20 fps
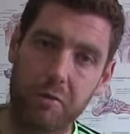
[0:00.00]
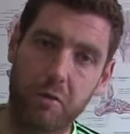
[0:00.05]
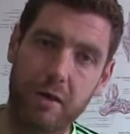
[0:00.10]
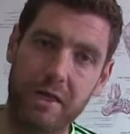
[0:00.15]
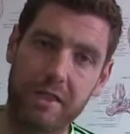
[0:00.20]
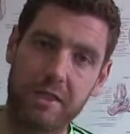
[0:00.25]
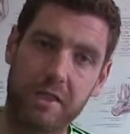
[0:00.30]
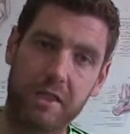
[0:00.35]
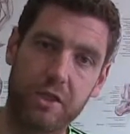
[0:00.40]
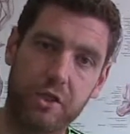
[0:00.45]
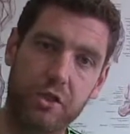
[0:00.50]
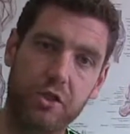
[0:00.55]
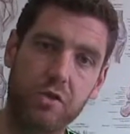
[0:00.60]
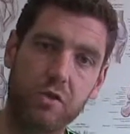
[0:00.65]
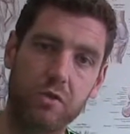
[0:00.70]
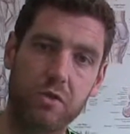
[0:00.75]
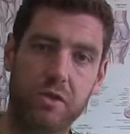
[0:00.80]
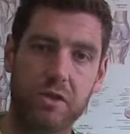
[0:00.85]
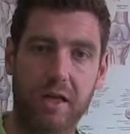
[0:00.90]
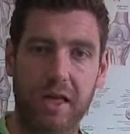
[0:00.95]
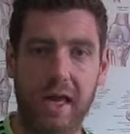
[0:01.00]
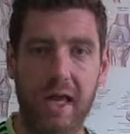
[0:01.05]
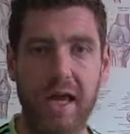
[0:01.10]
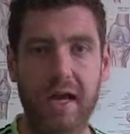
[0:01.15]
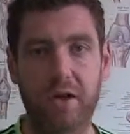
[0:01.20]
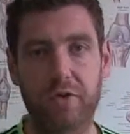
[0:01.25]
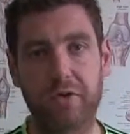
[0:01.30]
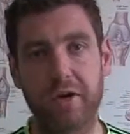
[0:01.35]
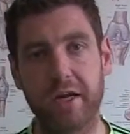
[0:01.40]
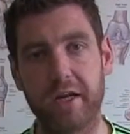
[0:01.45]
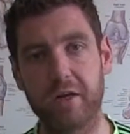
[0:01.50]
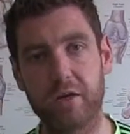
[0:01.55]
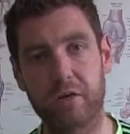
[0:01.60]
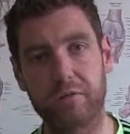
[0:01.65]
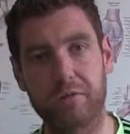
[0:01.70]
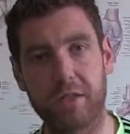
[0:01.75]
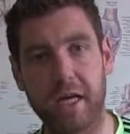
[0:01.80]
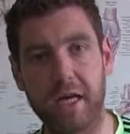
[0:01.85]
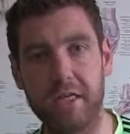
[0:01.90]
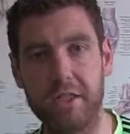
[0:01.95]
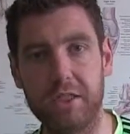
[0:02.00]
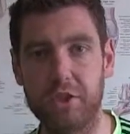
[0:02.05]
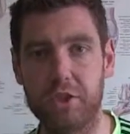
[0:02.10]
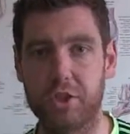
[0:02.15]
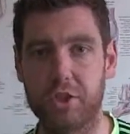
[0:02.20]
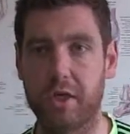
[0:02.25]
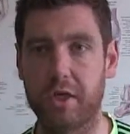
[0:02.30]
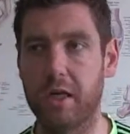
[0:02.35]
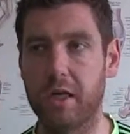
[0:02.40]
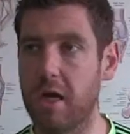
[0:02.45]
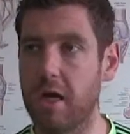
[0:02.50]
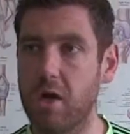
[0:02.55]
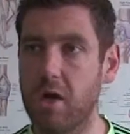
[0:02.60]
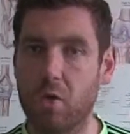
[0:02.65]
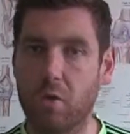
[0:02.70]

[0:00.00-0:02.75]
as well as they should, so they can't create enough tension